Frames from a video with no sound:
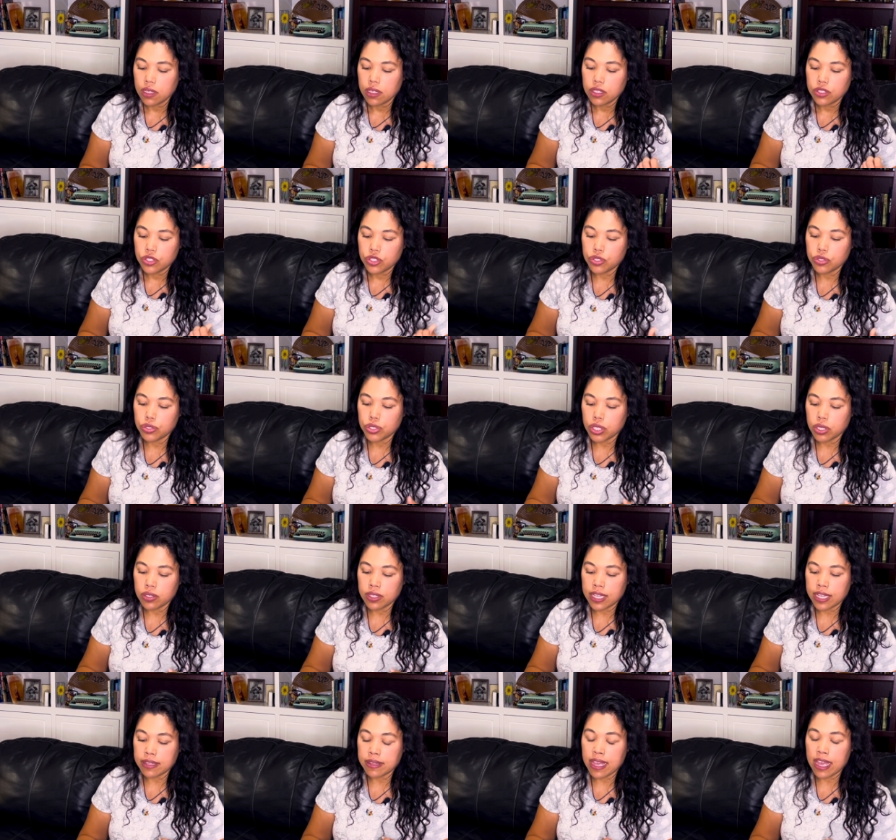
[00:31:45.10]
to show
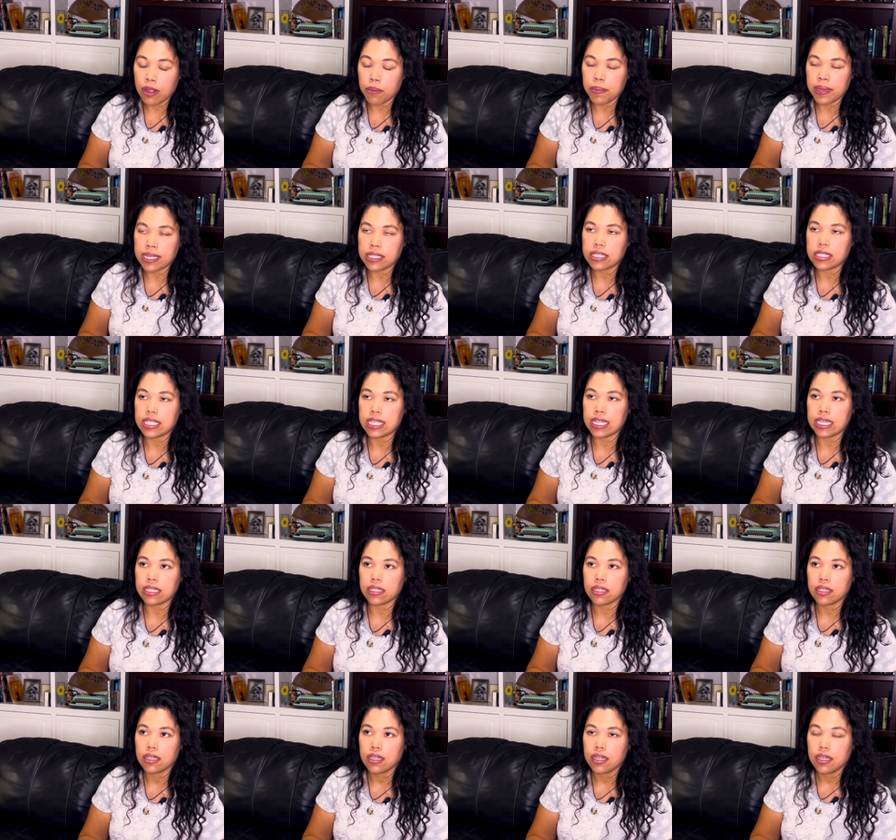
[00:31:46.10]
that they are being seen.
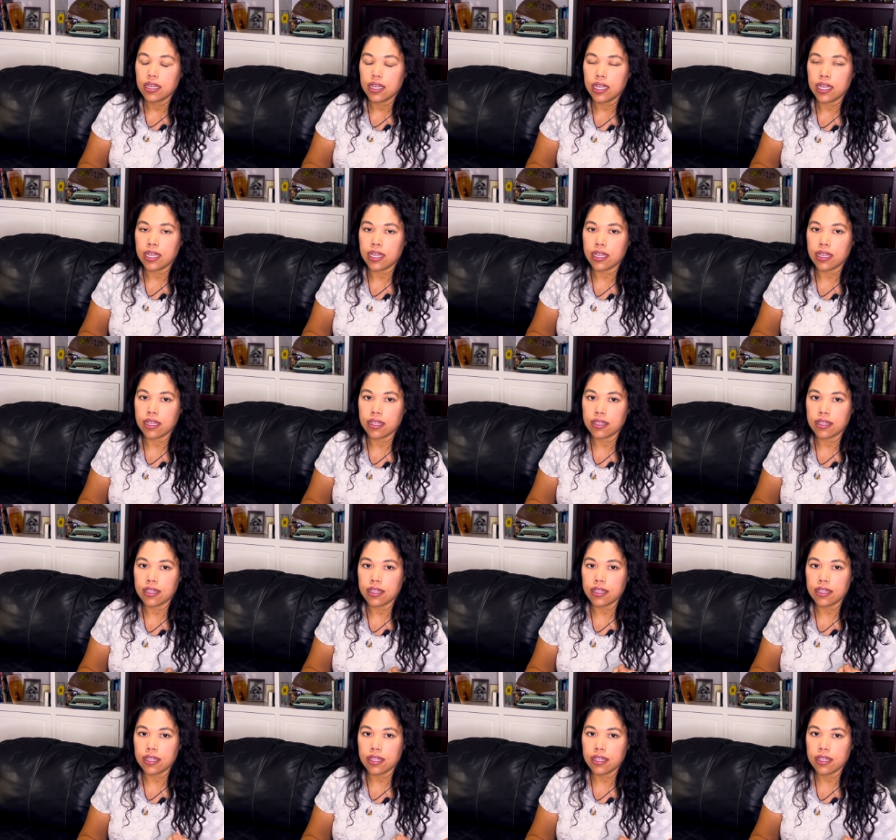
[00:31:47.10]
And
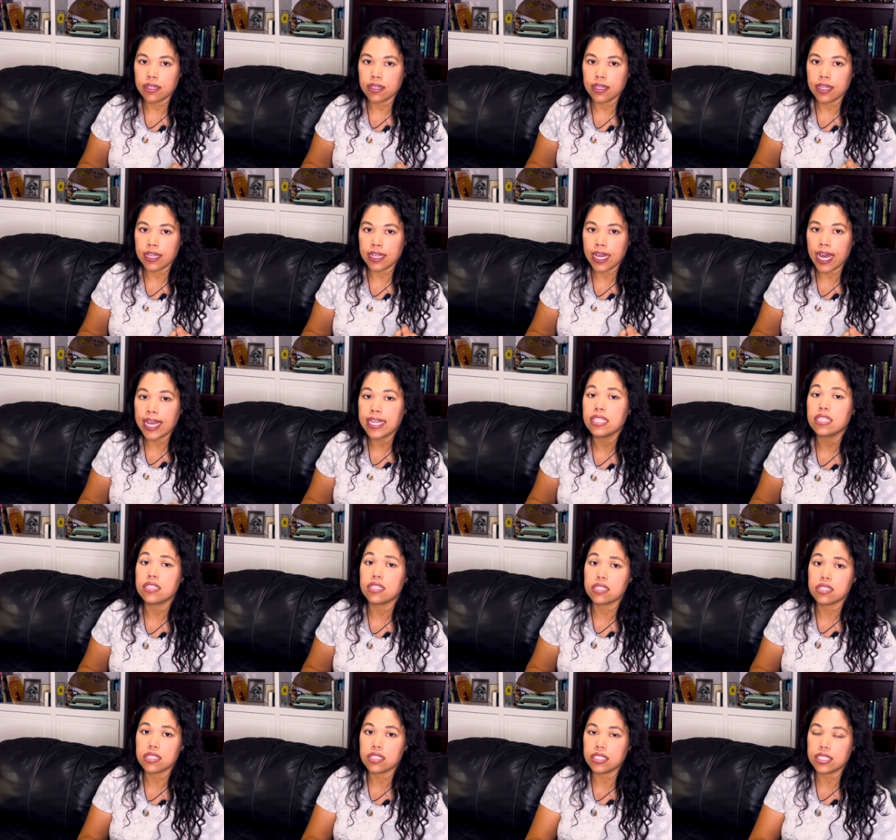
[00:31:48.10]
kindness
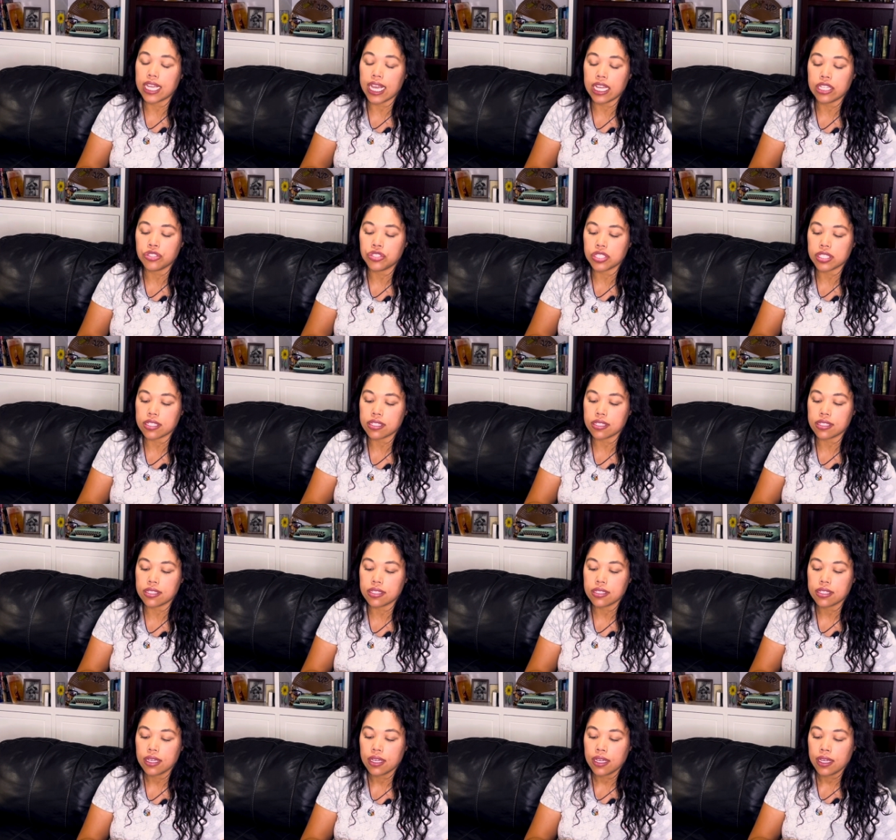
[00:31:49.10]
is
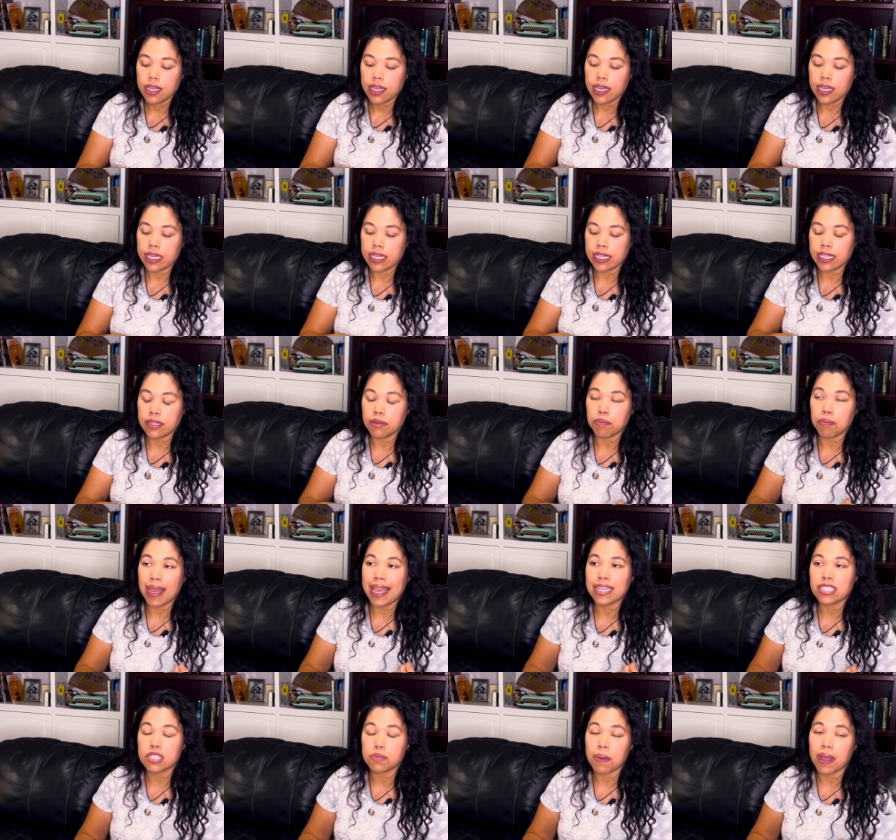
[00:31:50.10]
contagious and may
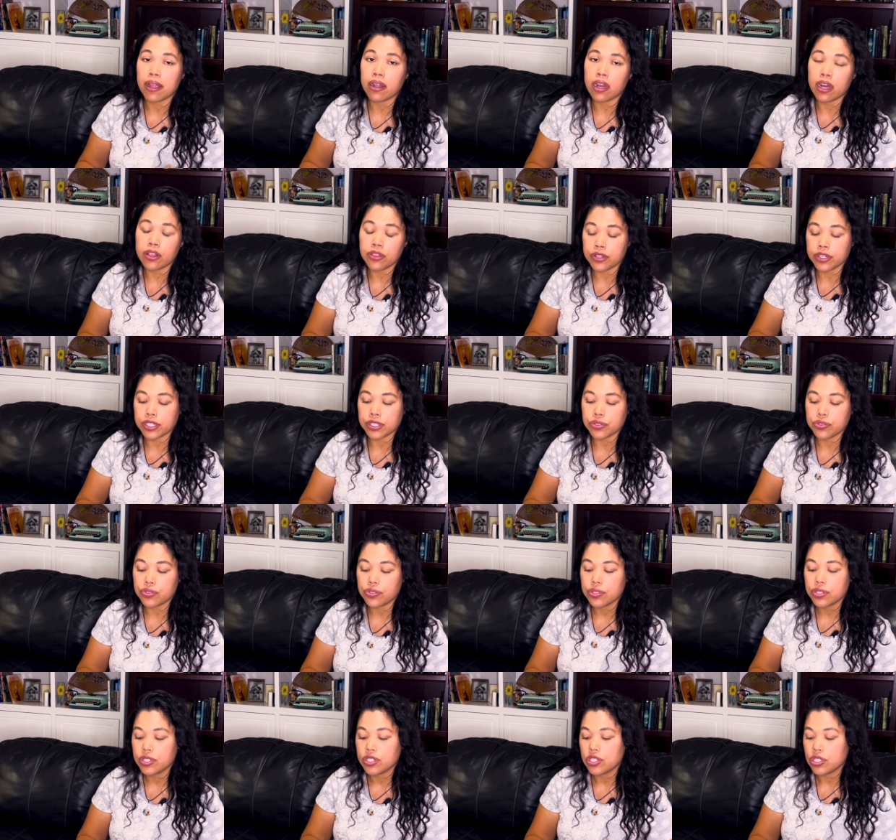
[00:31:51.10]
inspire
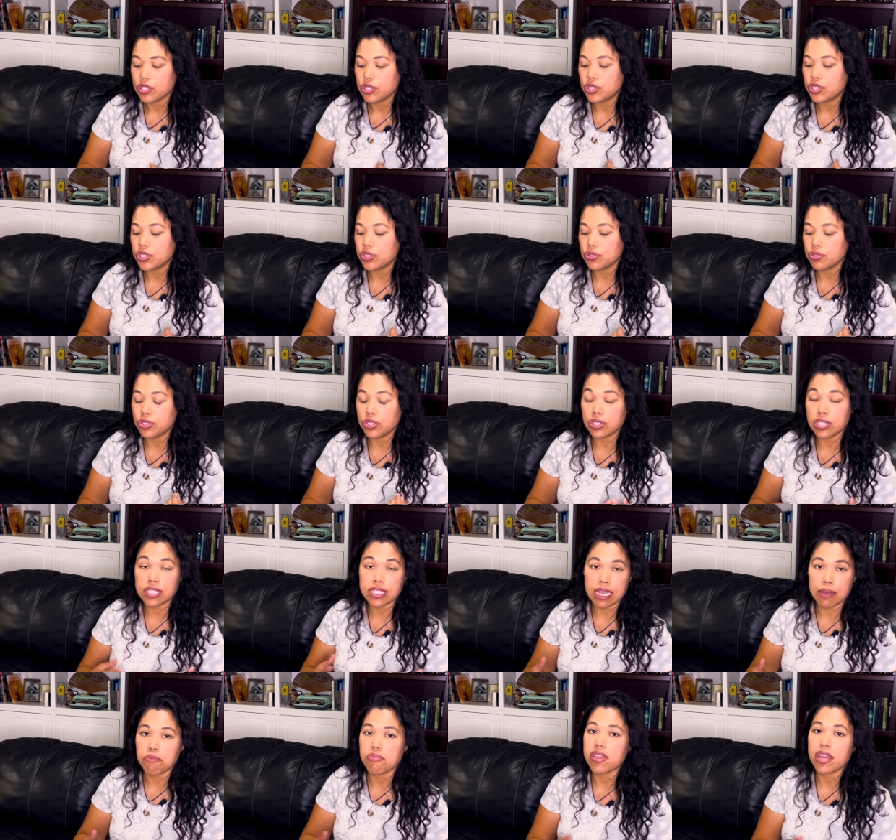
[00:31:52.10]
others to do the
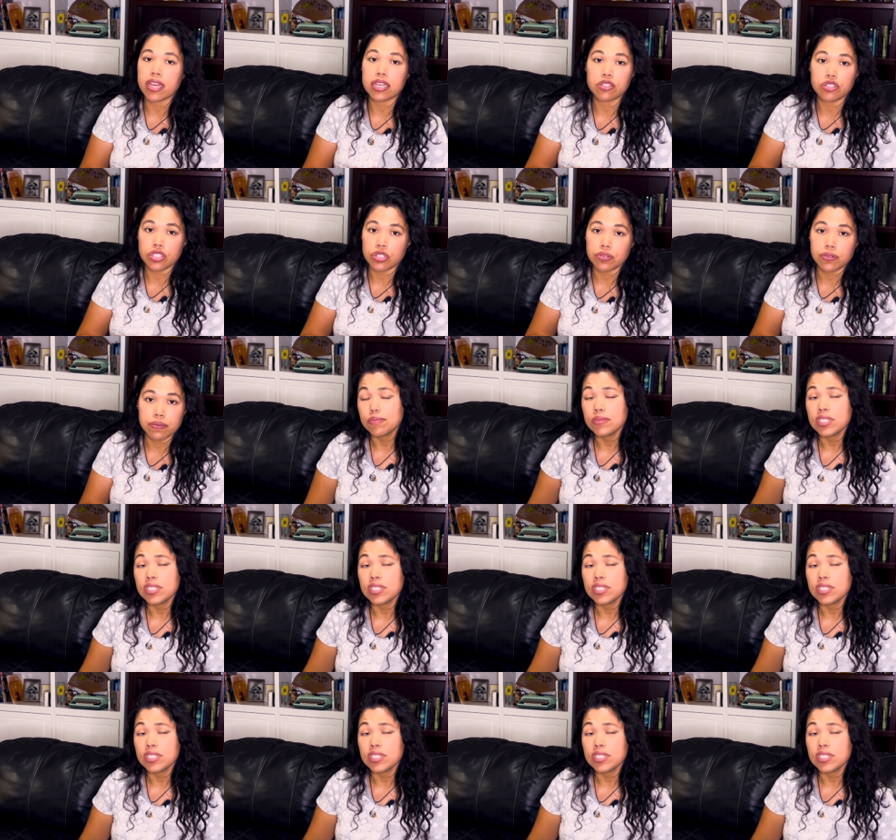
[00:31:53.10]
same thing as you.